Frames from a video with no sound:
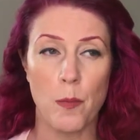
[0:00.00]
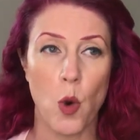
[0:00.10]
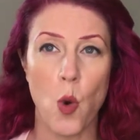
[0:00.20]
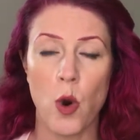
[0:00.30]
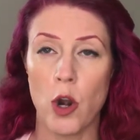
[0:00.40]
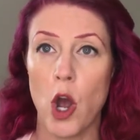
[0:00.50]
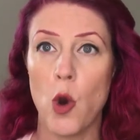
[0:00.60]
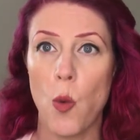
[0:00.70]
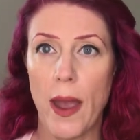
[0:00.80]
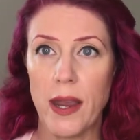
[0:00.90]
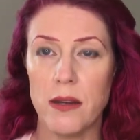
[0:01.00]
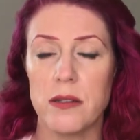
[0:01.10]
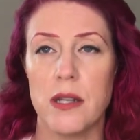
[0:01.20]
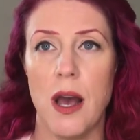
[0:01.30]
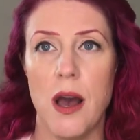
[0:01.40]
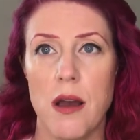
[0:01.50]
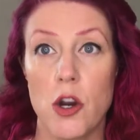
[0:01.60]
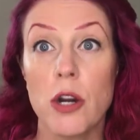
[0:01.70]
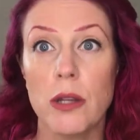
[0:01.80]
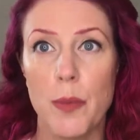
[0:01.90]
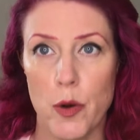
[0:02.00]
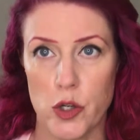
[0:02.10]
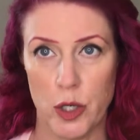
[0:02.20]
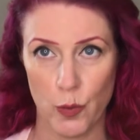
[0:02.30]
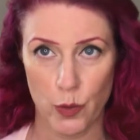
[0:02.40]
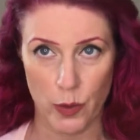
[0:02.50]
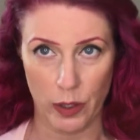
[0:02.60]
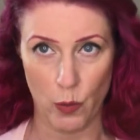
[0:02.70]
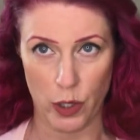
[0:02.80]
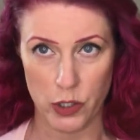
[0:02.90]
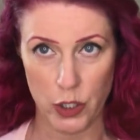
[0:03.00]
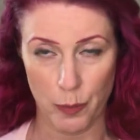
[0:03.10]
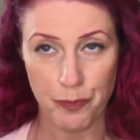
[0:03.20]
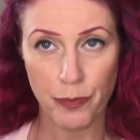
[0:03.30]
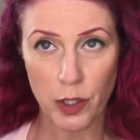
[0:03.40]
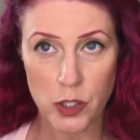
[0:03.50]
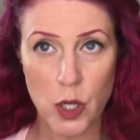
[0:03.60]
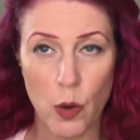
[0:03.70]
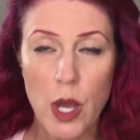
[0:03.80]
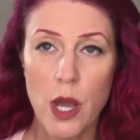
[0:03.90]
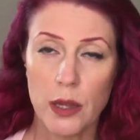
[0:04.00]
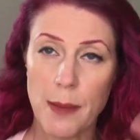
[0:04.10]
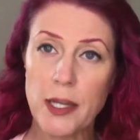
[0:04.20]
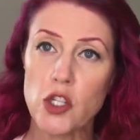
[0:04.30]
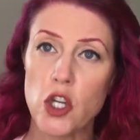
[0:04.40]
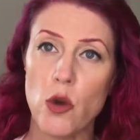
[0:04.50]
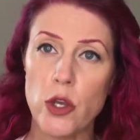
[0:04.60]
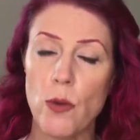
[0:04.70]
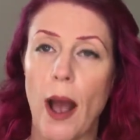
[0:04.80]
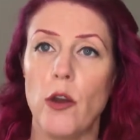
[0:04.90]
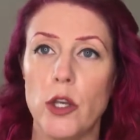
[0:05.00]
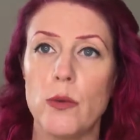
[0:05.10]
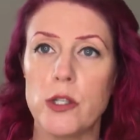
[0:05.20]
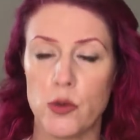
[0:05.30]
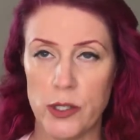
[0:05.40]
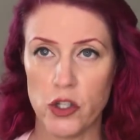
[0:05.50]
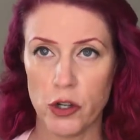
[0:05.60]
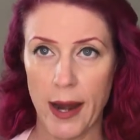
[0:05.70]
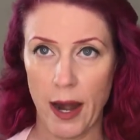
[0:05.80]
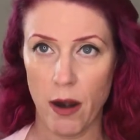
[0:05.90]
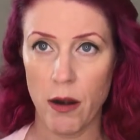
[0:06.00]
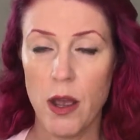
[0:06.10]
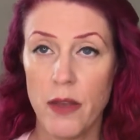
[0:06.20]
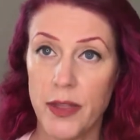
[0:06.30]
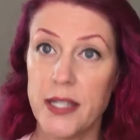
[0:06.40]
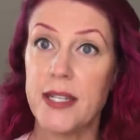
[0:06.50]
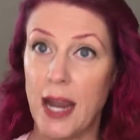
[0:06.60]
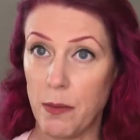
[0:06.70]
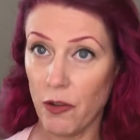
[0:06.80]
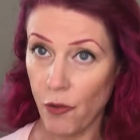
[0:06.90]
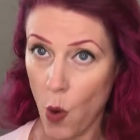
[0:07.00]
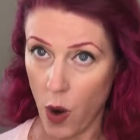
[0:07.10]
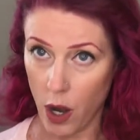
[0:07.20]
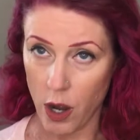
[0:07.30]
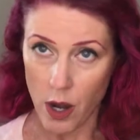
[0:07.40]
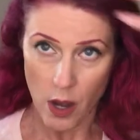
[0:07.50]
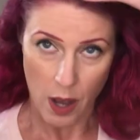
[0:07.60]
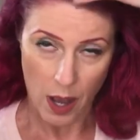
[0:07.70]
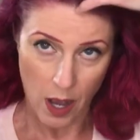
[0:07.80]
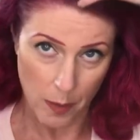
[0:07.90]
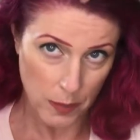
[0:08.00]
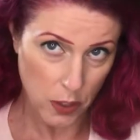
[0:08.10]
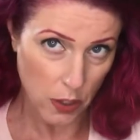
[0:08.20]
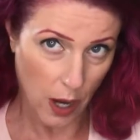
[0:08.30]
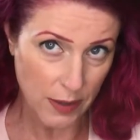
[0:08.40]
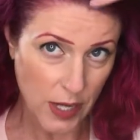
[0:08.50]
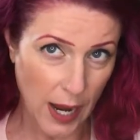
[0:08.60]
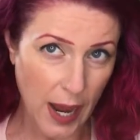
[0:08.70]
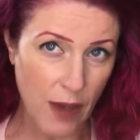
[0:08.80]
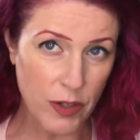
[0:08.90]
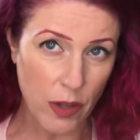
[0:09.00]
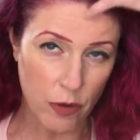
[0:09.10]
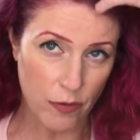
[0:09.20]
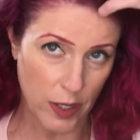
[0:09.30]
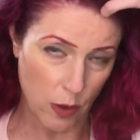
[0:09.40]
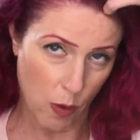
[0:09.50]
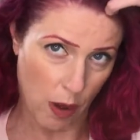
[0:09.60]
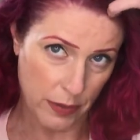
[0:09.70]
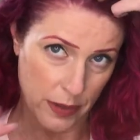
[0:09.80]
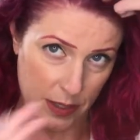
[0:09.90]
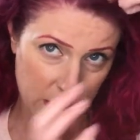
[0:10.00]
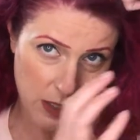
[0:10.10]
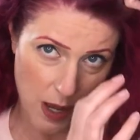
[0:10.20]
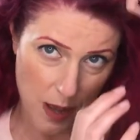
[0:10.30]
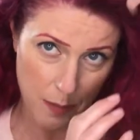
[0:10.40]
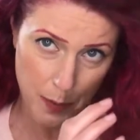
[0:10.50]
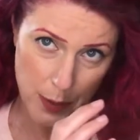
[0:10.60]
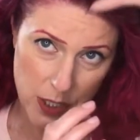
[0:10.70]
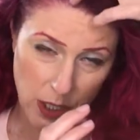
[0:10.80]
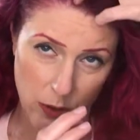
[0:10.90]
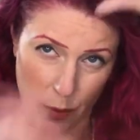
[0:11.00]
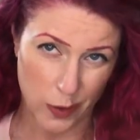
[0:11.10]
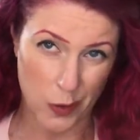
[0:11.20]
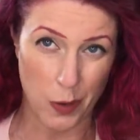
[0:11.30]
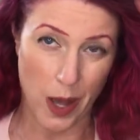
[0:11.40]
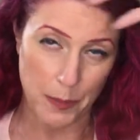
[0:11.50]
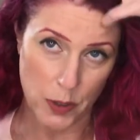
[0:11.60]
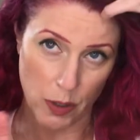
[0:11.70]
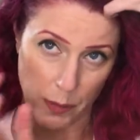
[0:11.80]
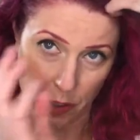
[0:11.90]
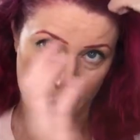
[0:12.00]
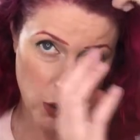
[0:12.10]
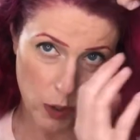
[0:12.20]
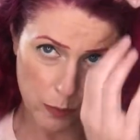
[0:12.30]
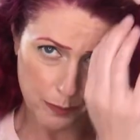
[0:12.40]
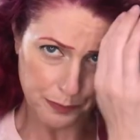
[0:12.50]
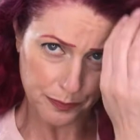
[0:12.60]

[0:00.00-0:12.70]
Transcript: Or Oway's Curly Potion would really work too. So let me show you how you would twist your hair the day before. I have another video on this particular little updo I'm gonna show you